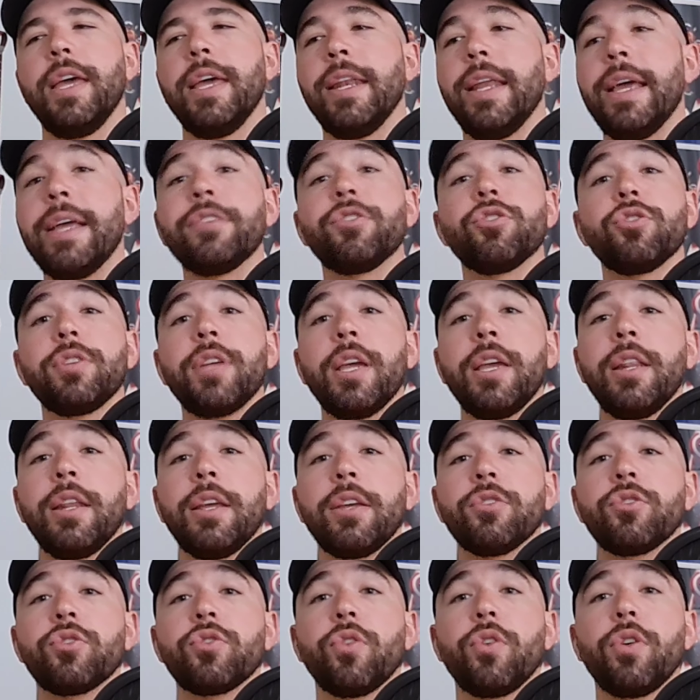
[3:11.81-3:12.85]
an entertaining
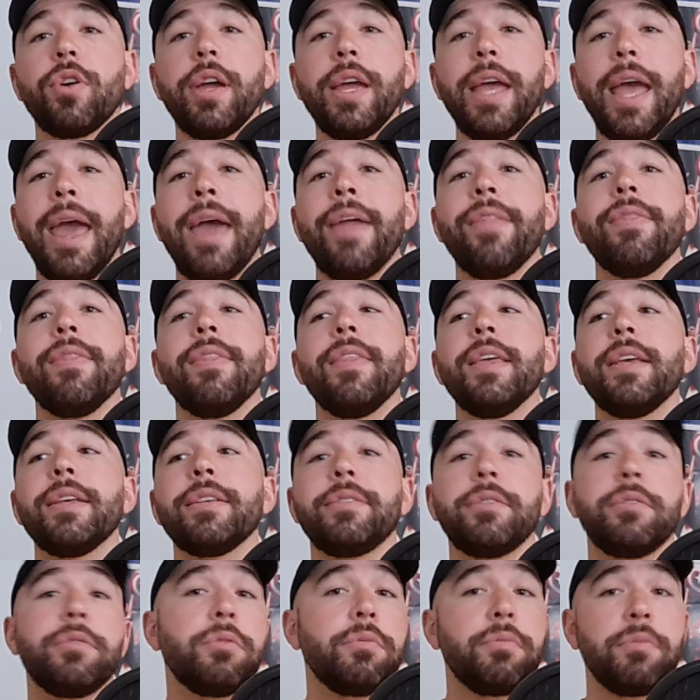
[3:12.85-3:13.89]
story, and
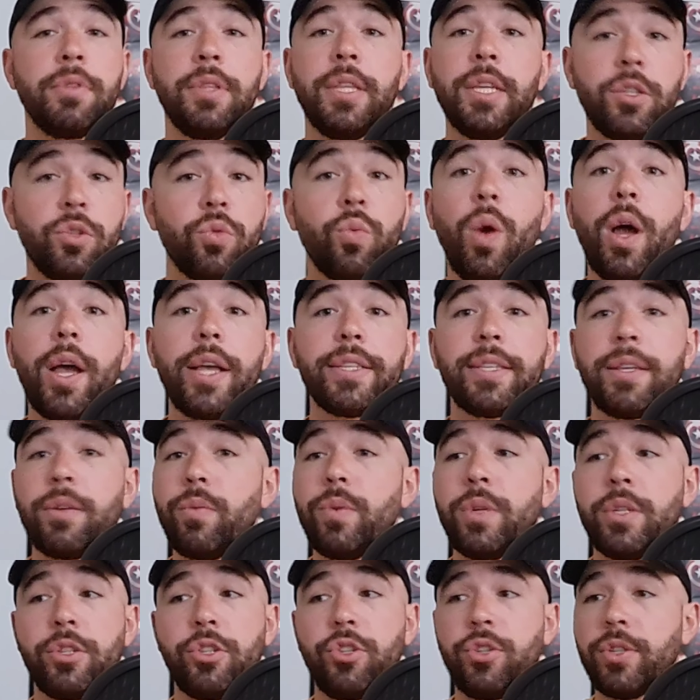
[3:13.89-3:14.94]
this this was it
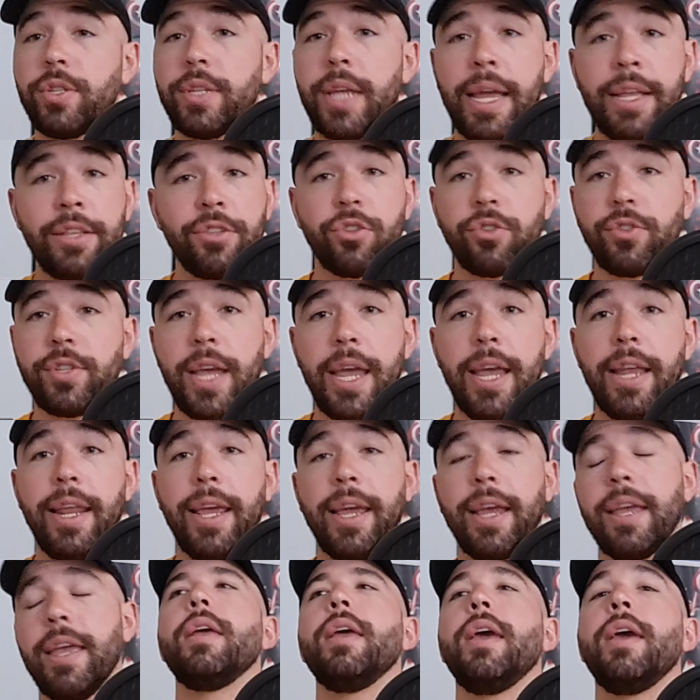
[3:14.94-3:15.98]
was just
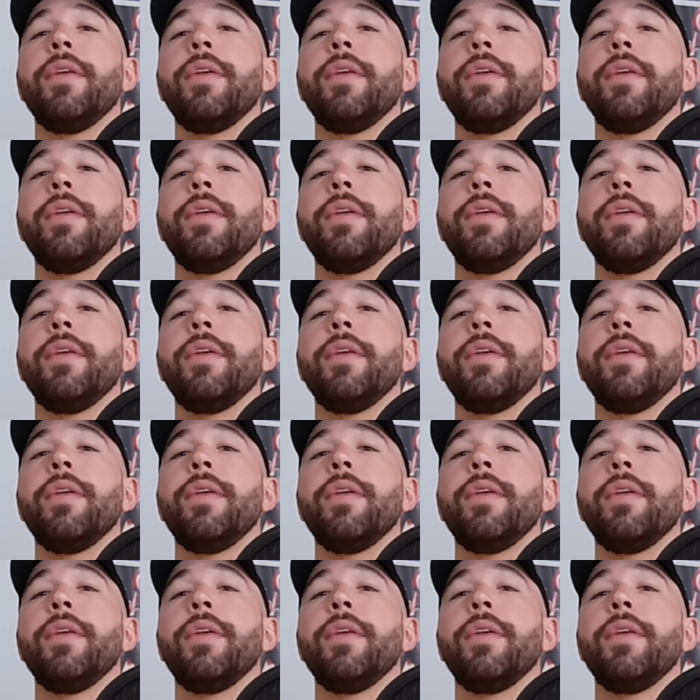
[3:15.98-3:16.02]
entertaining,